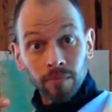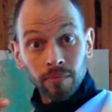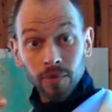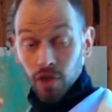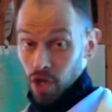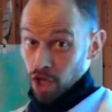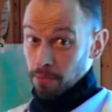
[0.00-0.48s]

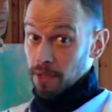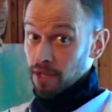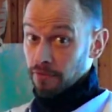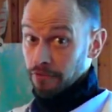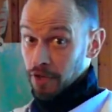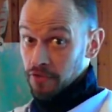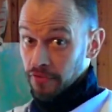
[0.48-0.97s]
It's going to be your
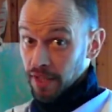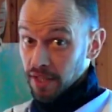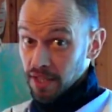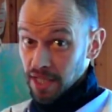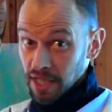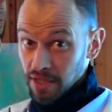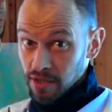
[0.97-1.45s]
first
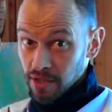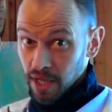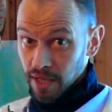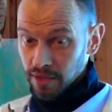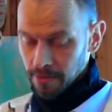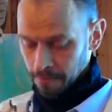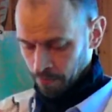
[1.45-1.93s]
fitness
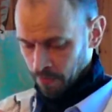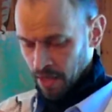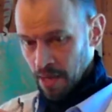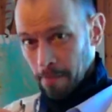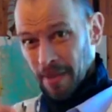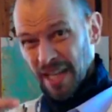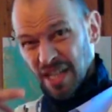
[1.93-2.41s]
exercise,
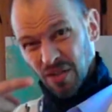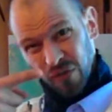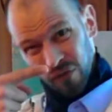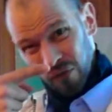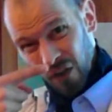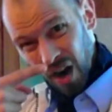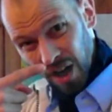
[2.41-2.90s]
but as
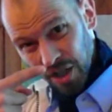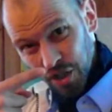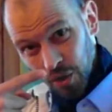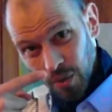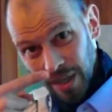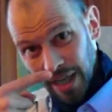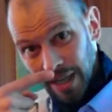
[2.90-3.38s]
far as
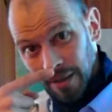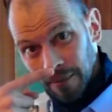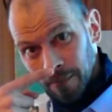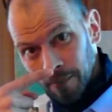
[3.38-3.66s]
you can.